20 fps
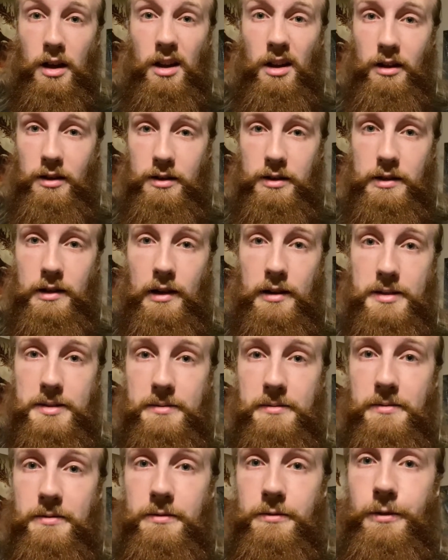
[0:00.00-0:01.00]
and dies of
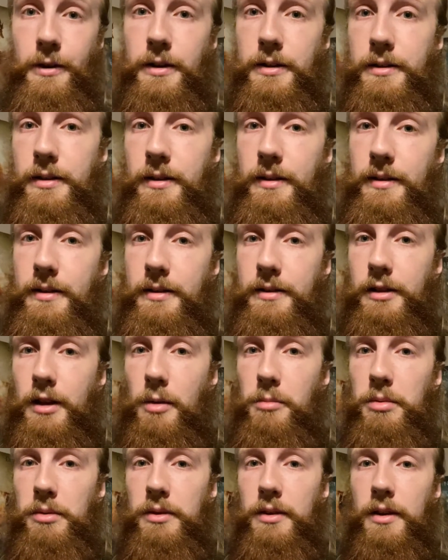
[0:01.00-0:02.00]
fright a
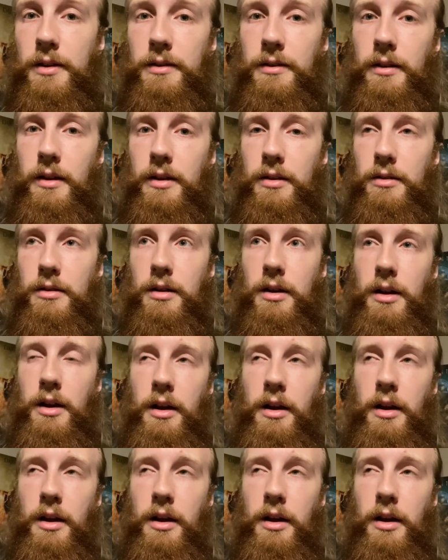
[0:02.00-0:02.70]
couple days later.